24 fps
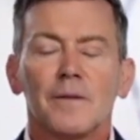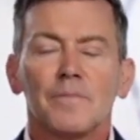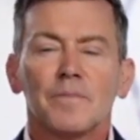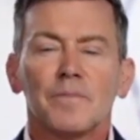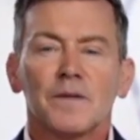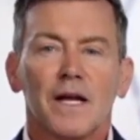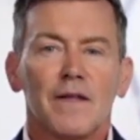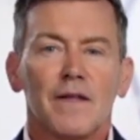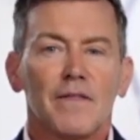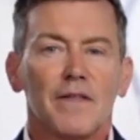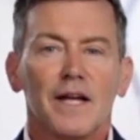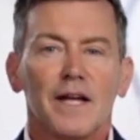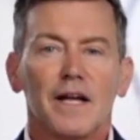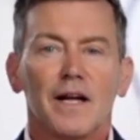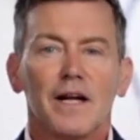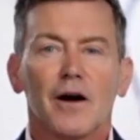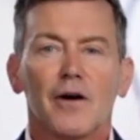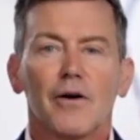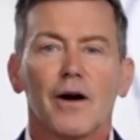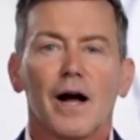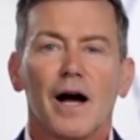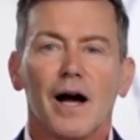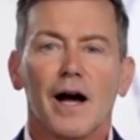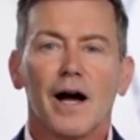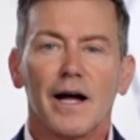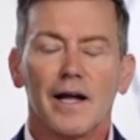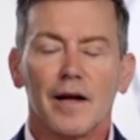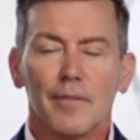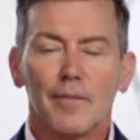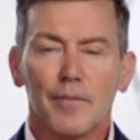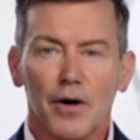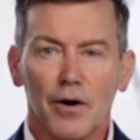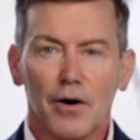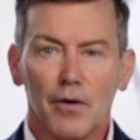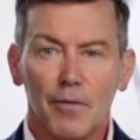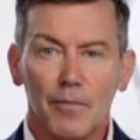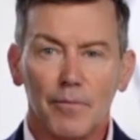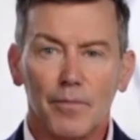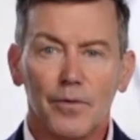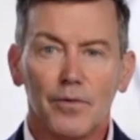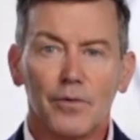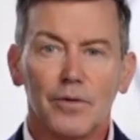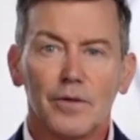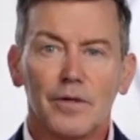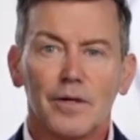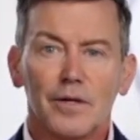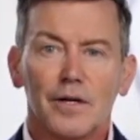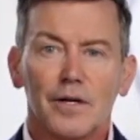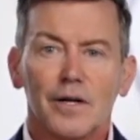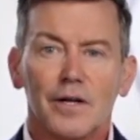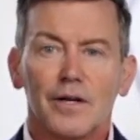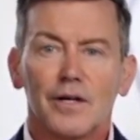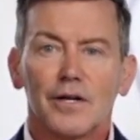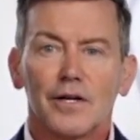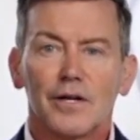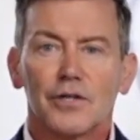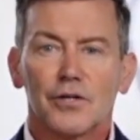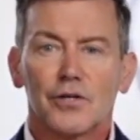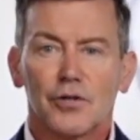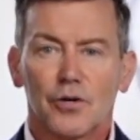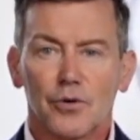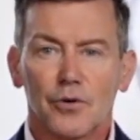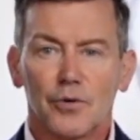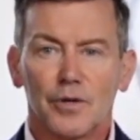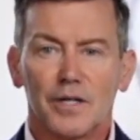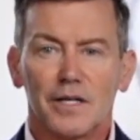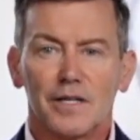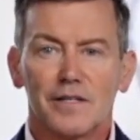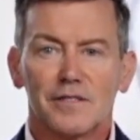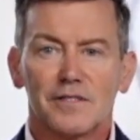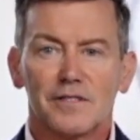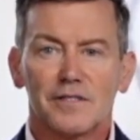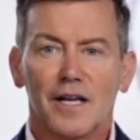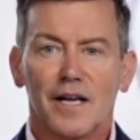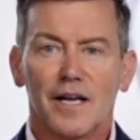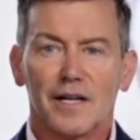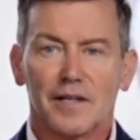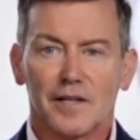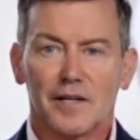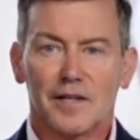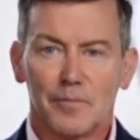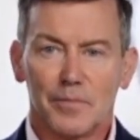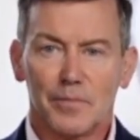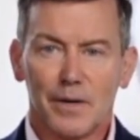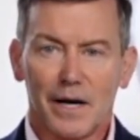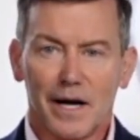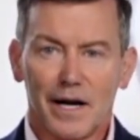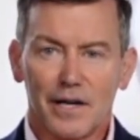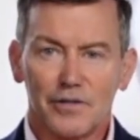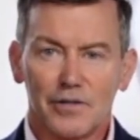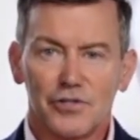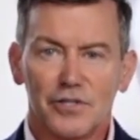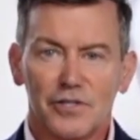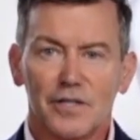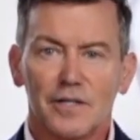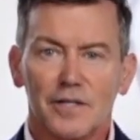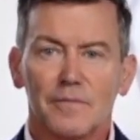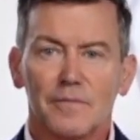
And they are, I am humble, curious, and compassionate.